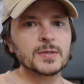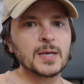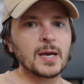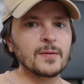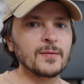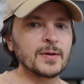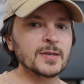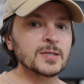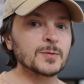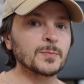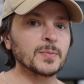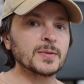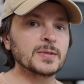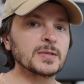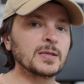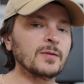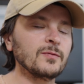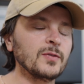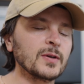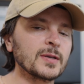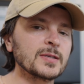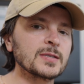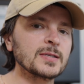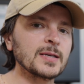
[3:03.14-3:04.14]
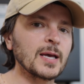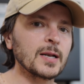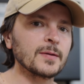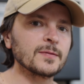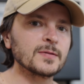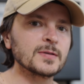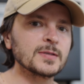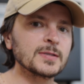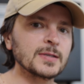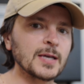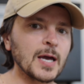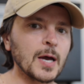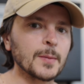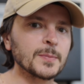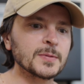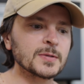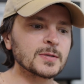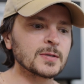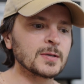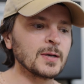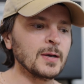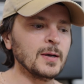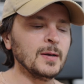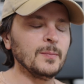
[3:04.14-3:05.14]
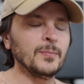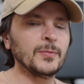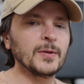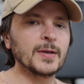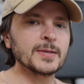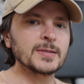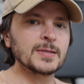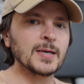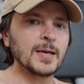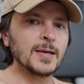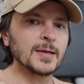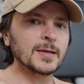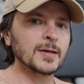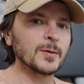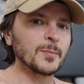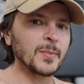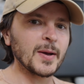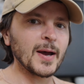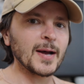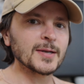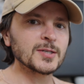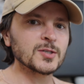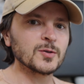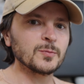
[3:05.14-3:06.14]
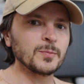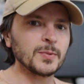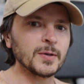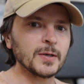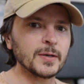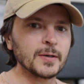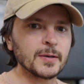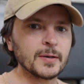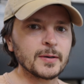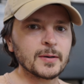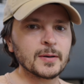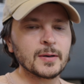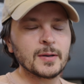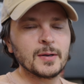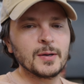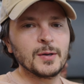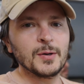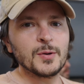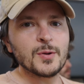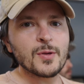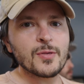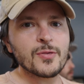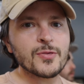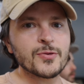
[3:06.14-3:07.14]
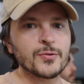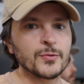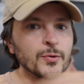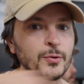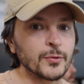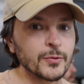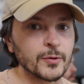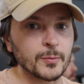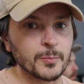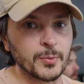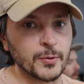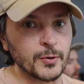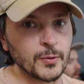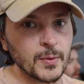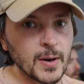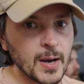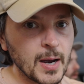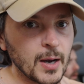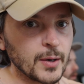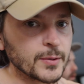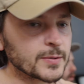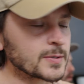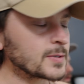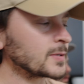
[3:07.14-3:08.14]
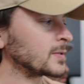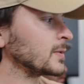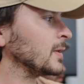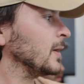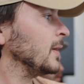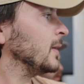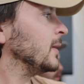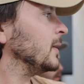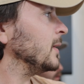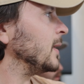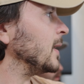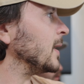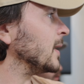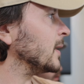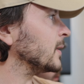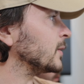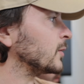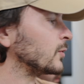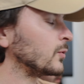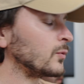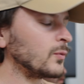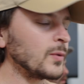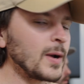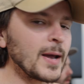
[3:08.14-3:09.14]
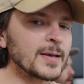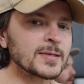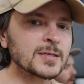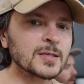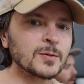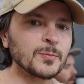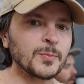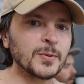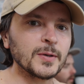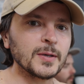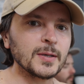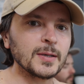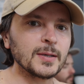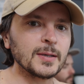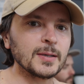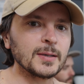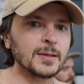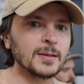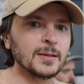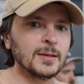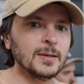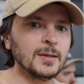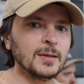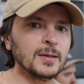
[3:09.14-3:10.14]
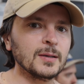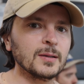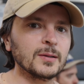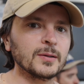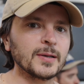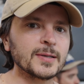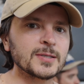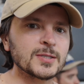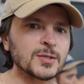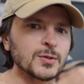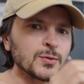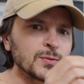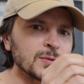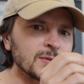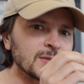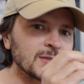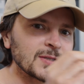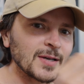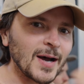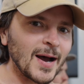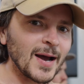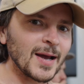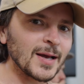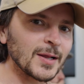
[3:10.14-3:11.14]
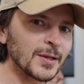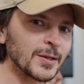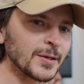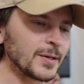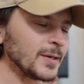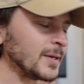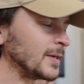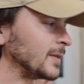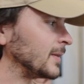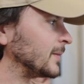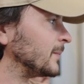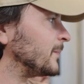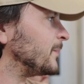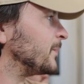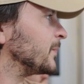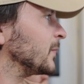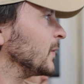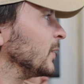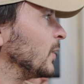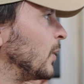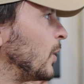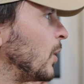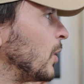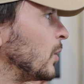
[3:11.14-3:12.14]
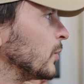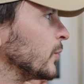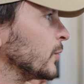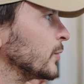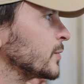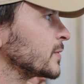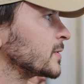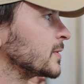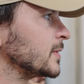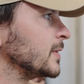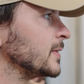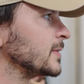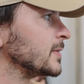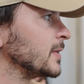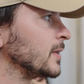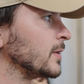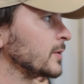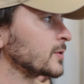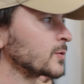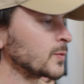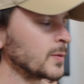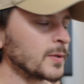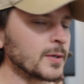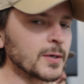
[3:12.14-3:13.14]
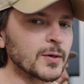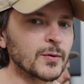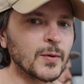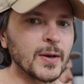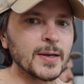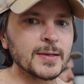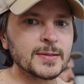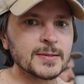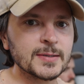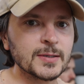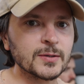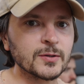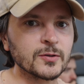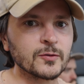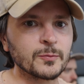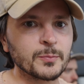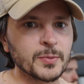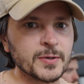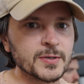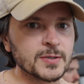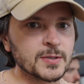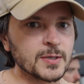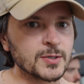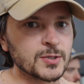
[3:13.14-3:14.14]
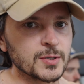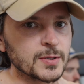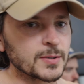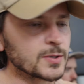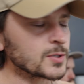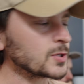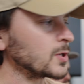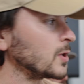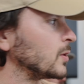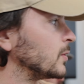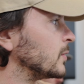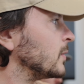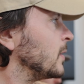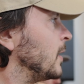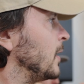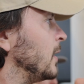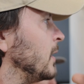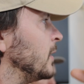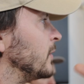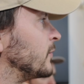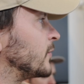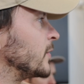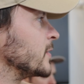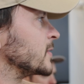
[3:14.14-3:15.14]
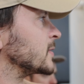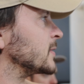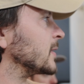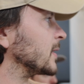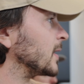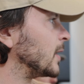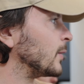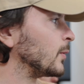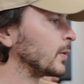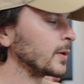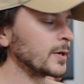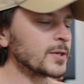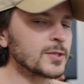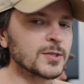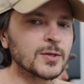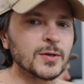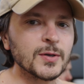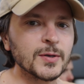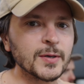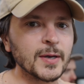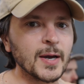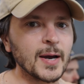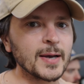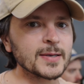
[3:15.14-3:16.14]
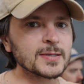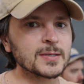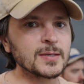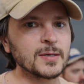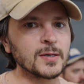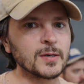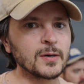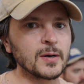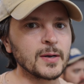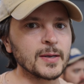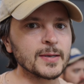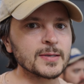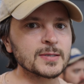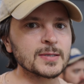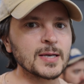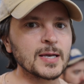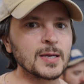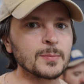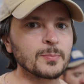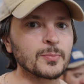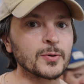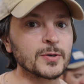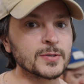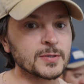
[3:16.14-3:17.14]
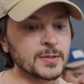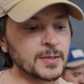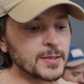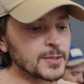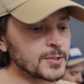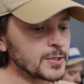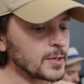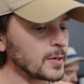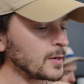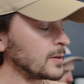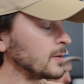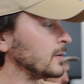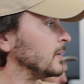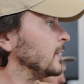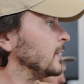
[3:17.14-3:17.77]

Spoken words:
have a specific set of steps that take a batch of beer through the brew house. And a recipe lets you dial in all those details with a great deal of precision. So first thing I want to show you guys here is a procedure.